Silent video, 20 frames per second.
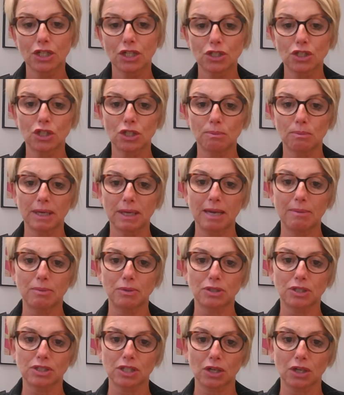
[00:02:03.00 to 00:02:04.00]
to be able
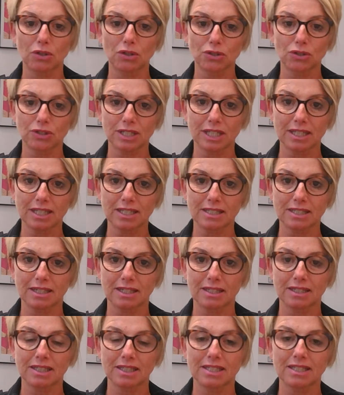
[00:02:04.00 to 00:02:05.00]
to social
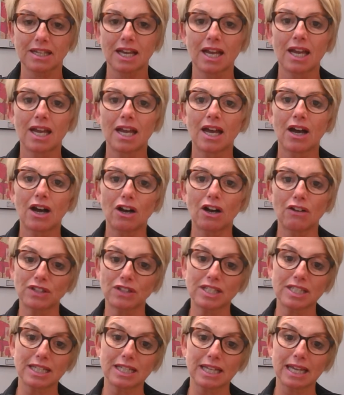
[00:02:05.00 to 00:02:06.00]
distance.
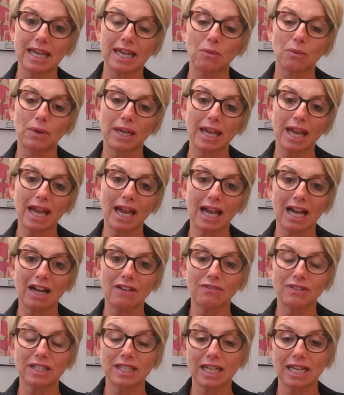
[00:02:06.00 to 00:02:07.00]
Obviously, we have
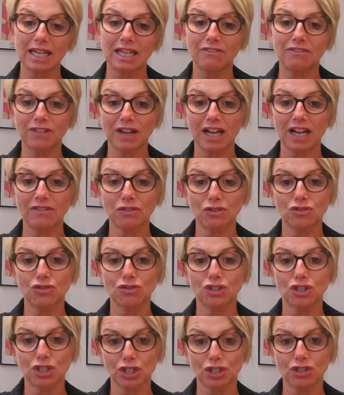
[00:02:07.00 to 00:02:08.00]
nearly
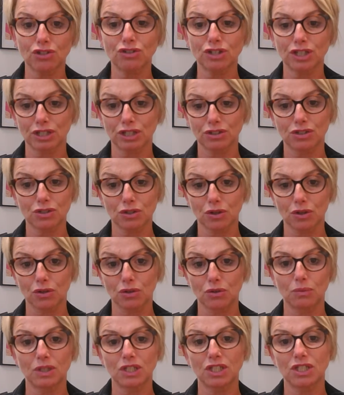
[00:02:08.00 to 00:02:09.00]
500 children in school,
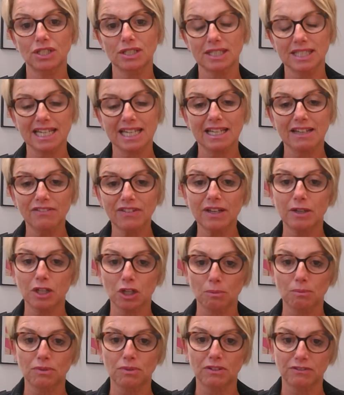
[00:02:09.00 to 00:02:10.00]
which is a significant
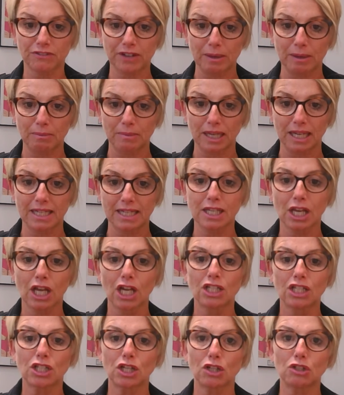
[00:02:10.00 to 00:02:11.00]
number of families.
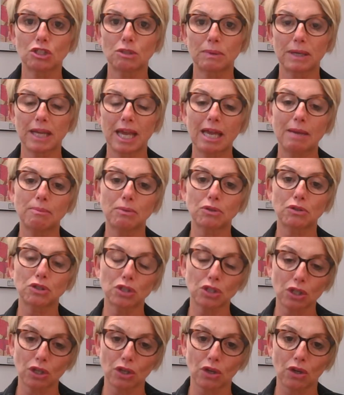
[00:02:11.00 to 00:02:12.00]
So to be able
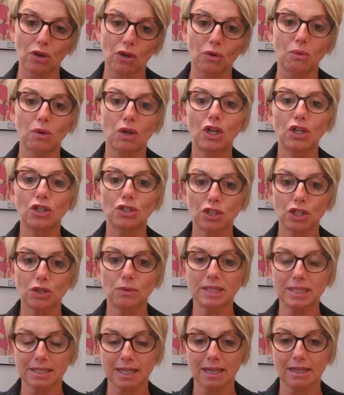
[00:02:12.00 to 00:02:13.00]
to do a
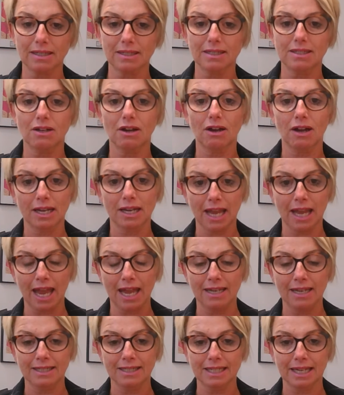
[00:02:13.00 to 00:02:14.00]
staggered start and
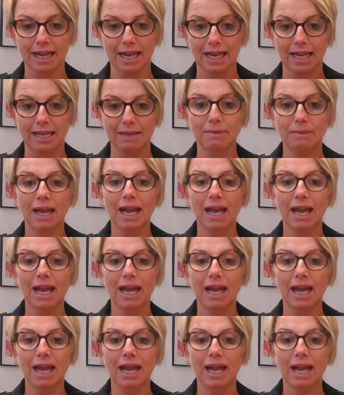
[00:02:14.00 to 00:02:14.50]
end time